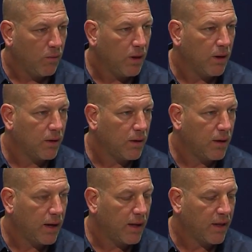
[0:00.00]
Well,
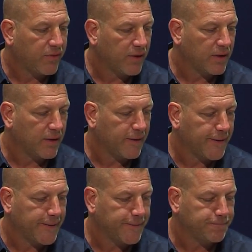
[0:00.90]
I think, you
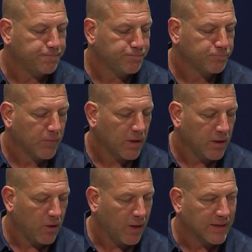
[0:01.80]

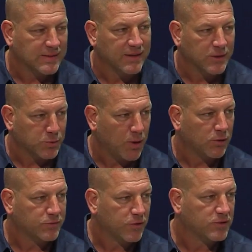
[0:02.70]
know, and I said this when I
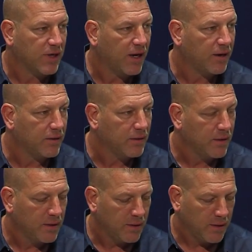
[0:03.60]
was first hired,
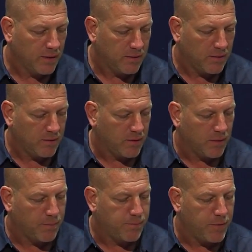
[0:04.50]

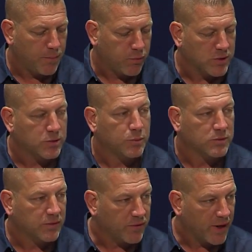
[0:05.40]
the
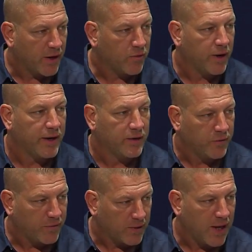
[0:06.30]
principles of the air raid, the
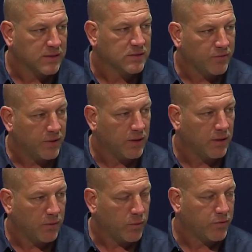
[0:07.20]

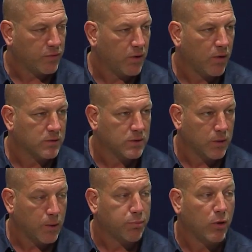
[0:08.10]
philosophy with regards to
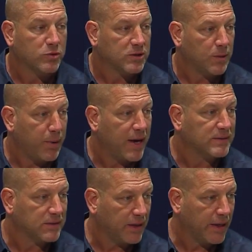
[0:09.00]
the approach in the
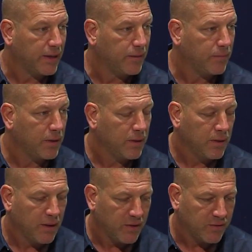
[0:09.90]
passing game
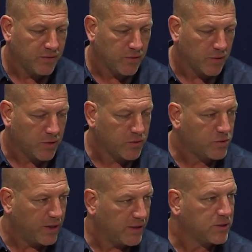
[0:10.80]
is to
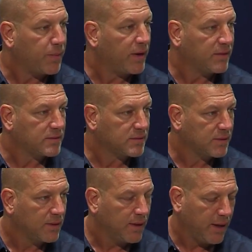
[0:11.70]
chase space.
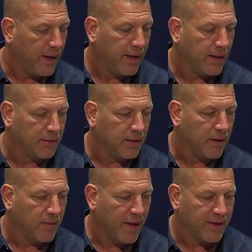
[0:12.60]
And
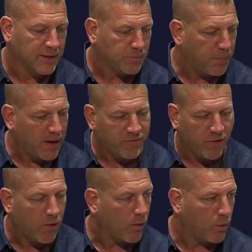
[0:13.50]
that is by
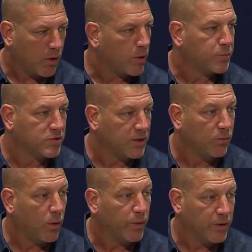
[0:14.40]
far 100%
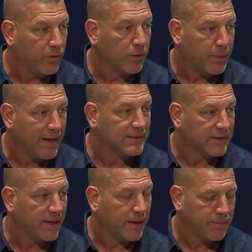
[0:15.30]
what we do in the pass
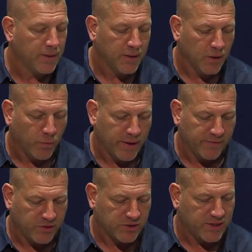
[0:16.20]
game. We
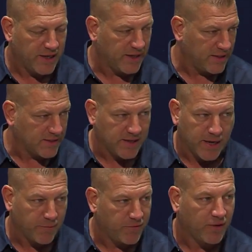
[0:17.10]
have just taken the
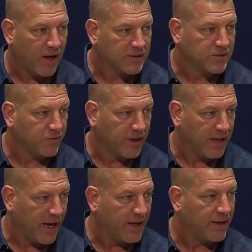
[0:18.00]
same philosophy and
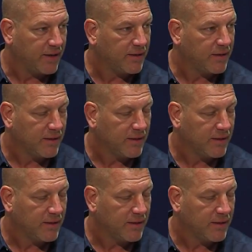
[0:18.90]
added it